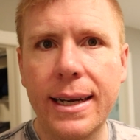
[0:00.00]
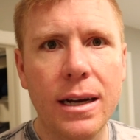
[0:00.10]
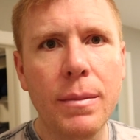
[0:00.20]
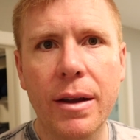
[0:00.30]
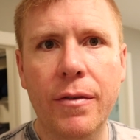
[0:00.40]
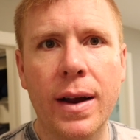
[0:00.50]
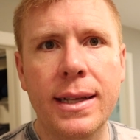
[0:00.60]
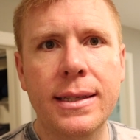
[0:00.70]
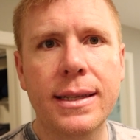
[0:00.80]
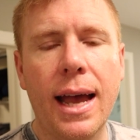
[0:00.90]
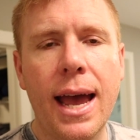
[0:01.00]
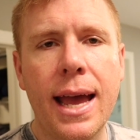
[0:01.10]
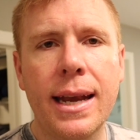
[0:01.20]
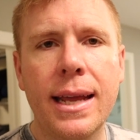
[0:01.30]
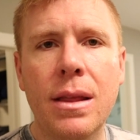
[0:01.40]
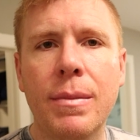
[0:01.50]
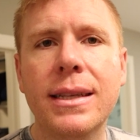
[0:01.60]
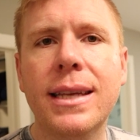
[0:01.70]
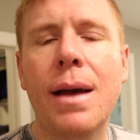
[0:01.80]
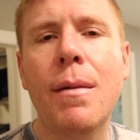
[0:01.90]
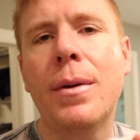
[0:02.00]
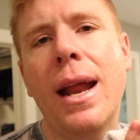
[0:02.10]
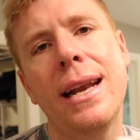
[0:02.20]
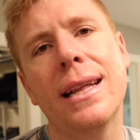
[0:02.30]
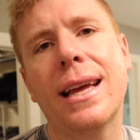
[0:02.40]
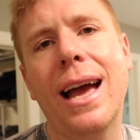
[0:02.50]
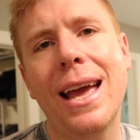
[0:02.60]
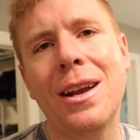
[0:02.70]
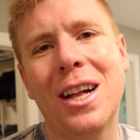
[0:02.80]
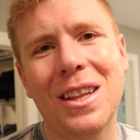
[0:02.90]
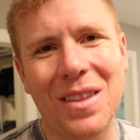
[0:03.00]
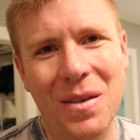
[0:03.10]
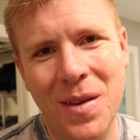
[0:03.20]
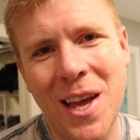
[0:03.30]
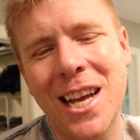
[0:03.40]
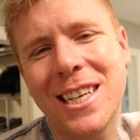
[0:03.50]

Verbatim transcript: it here, my friends. And in the meantime, I'm gonna end it like I end all of them.